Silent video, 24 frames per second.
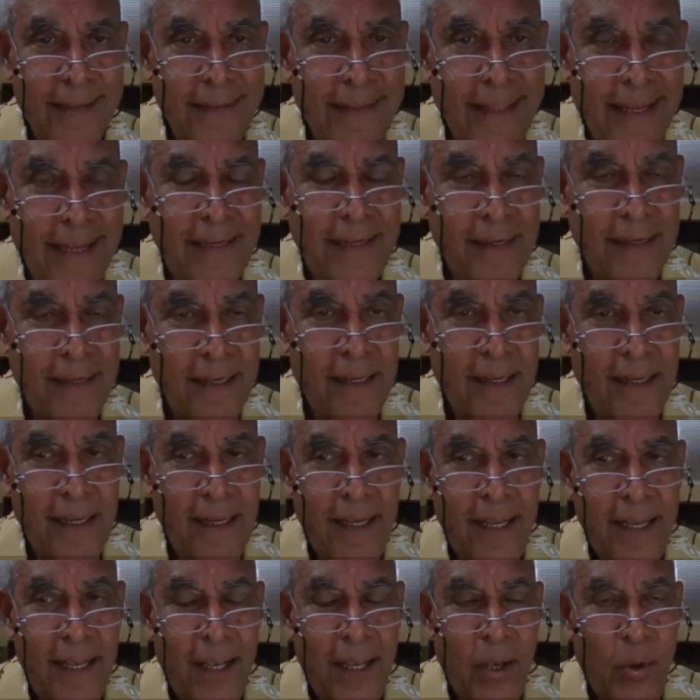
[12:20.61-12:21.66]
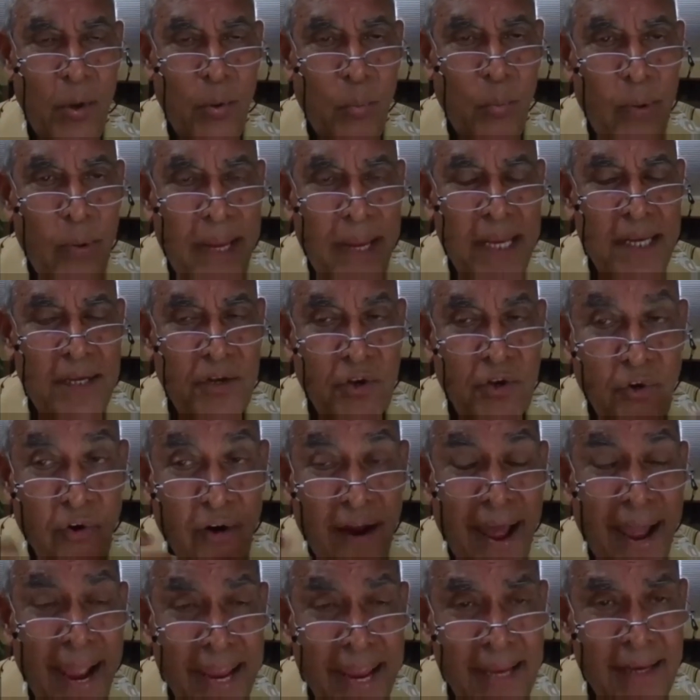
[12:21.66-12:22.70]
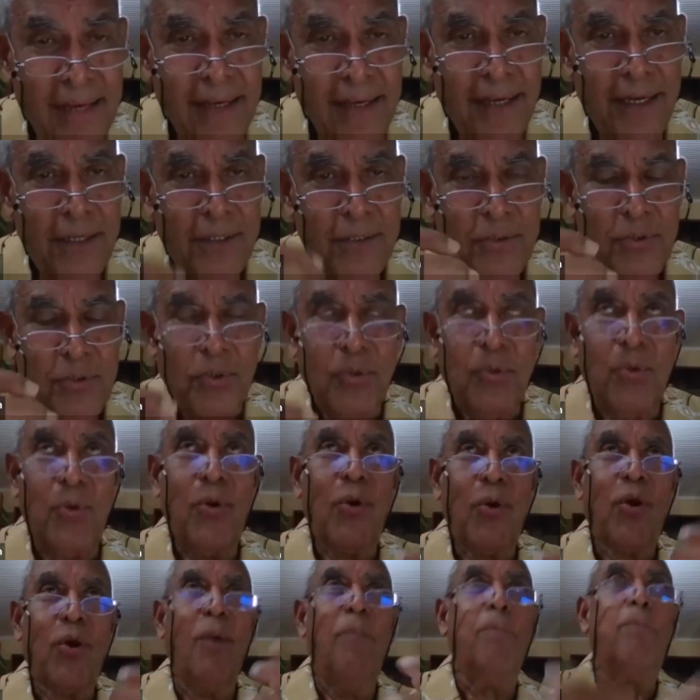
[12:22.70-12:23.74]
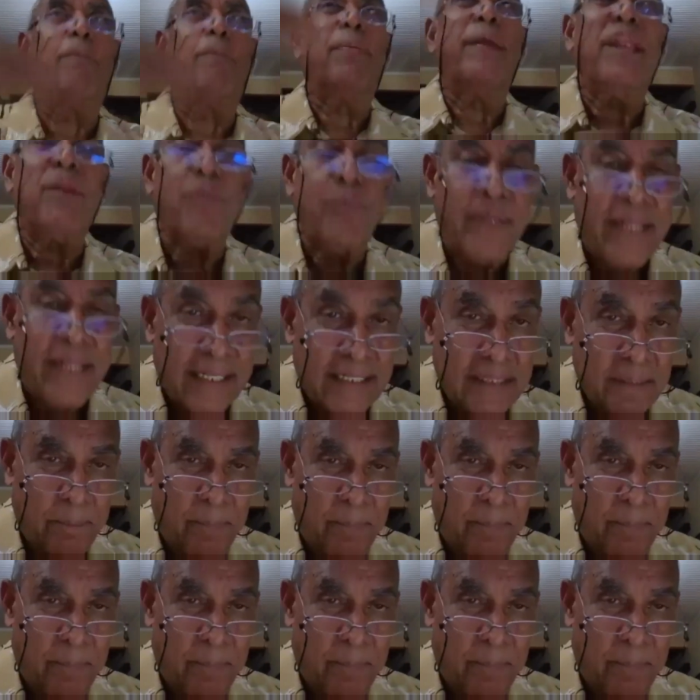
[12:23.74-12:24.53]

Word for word: that we try to compete with other